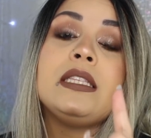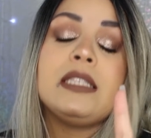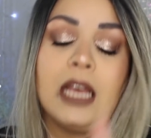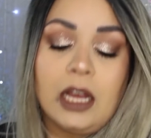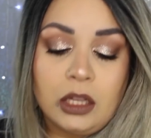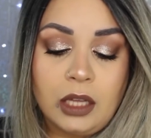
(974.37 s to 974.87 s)

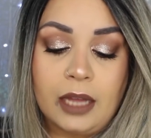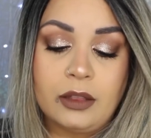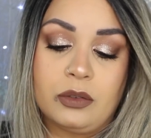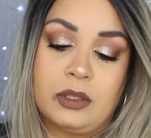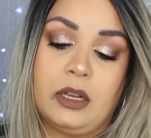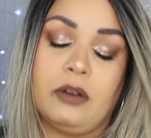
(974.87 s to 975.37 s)
take a look at
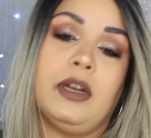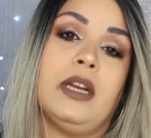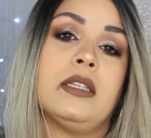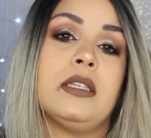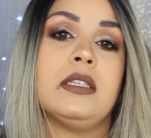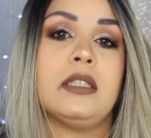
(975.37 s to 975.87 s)
those
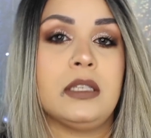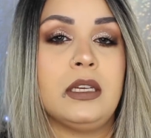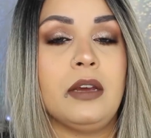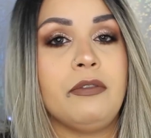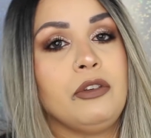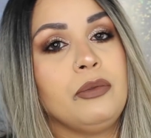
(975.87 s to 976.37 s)
ingredients and
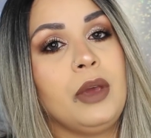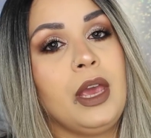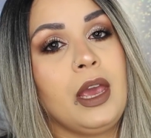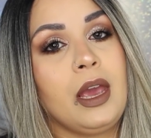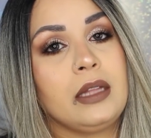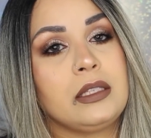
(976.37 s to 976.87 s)
see if you
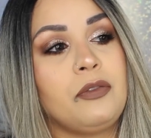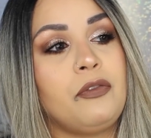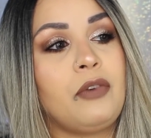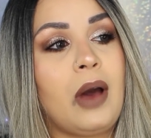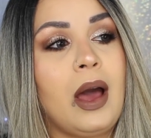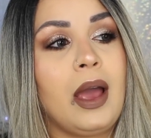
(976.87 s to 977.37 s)
can't
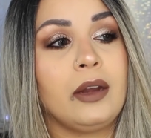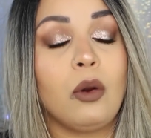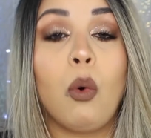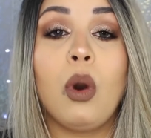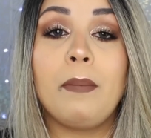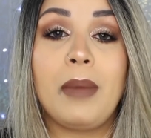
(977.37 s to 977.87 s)
find
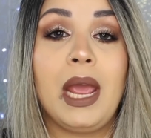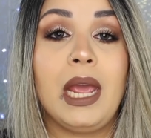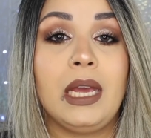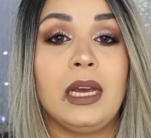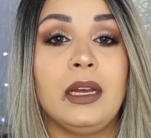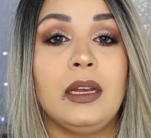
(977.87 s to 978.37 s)
or
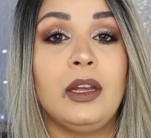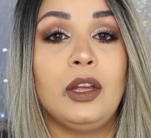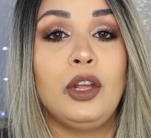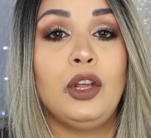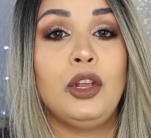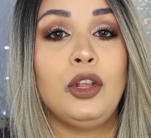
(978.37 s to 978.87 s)
make
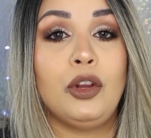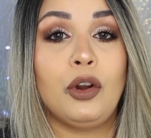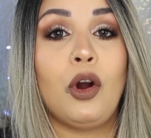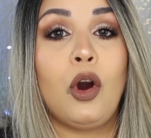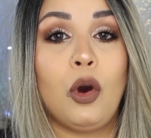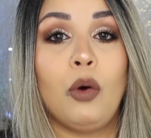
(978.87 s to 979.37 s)

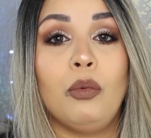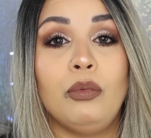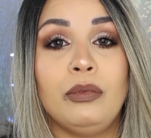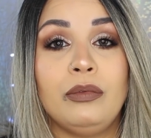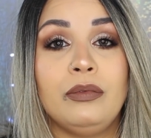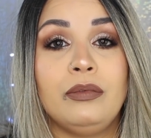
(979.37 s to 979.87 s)
your
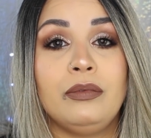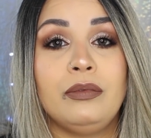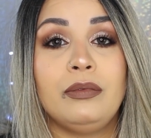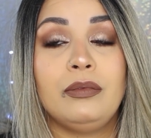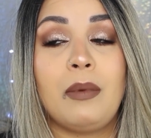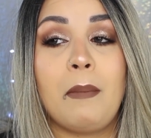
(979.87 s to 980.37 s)
own
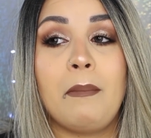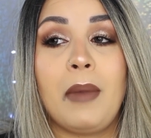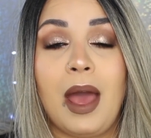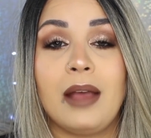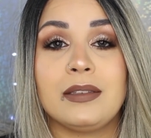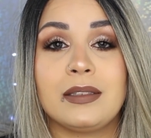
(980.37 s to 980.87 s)

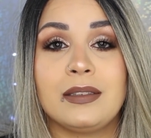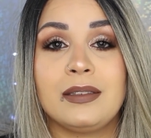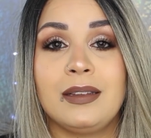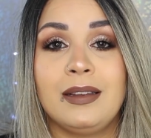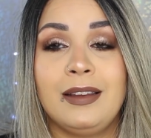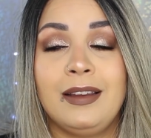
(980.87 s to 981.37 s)
masks.
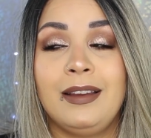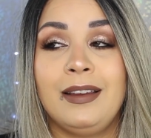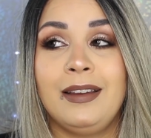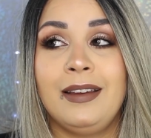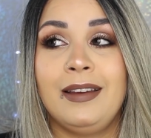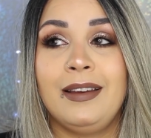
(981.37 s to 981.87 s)

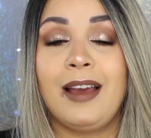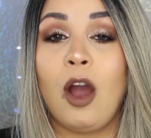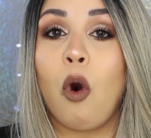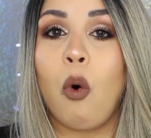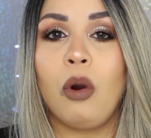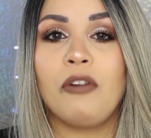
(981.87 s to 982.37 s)

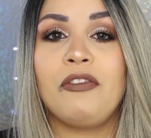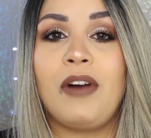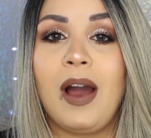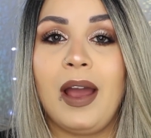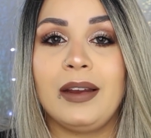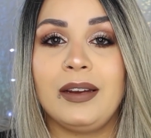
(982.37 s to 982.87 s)
Or
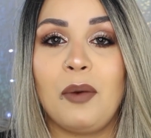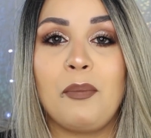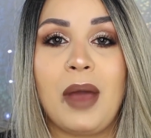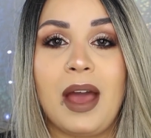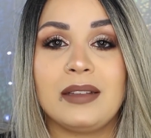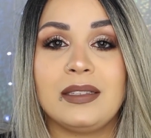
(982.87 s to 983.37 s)
find a
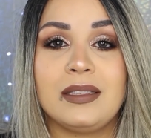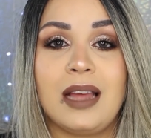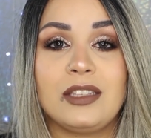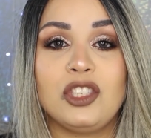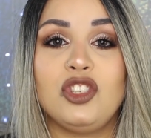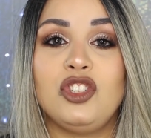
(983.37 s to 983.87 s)
mask
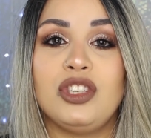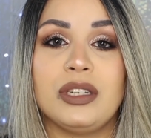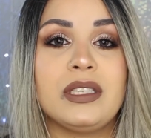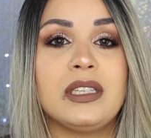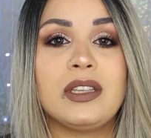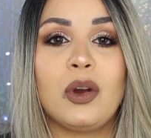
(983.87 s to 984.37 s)
that's
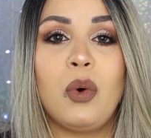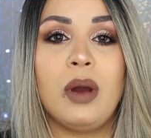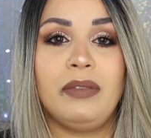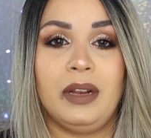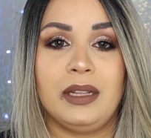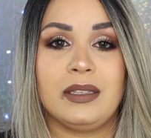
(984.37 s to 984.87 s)
just as
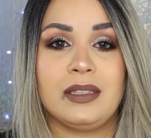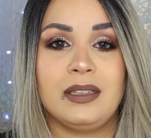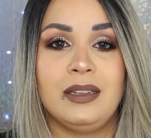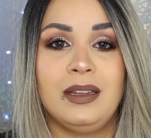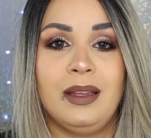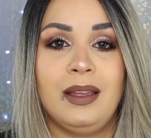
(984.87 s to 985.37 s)
equivalent
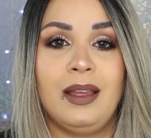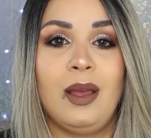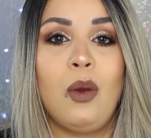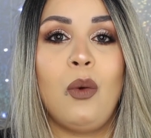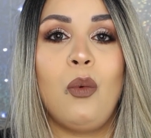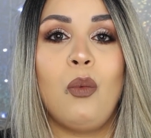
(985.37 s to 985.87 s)

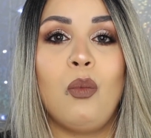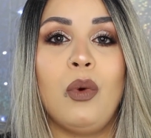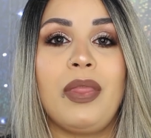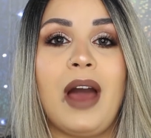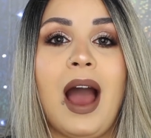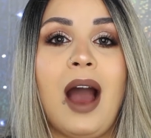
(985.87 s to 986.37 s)

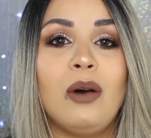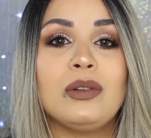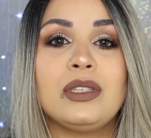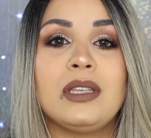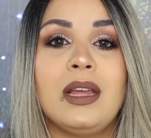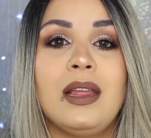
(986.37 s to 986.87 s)

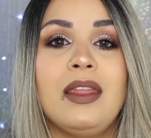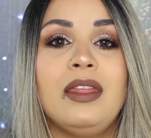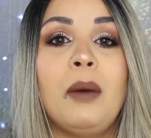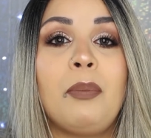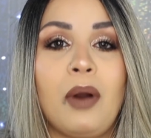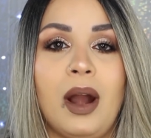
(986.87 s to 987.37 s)
without
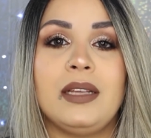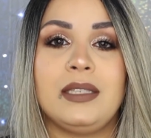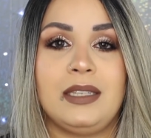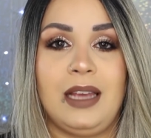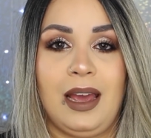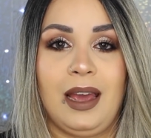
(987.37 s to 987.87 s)
the
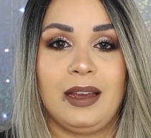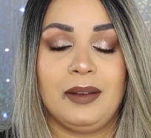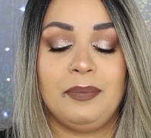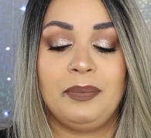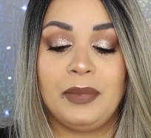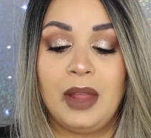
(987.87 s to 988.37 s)
price tag.
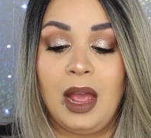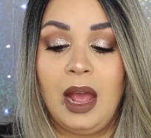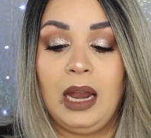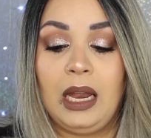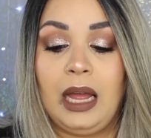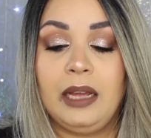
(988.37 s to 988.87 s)

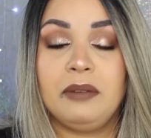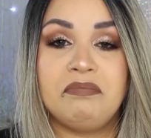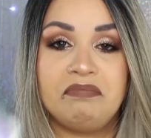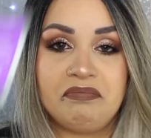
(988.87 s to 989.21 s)
Like,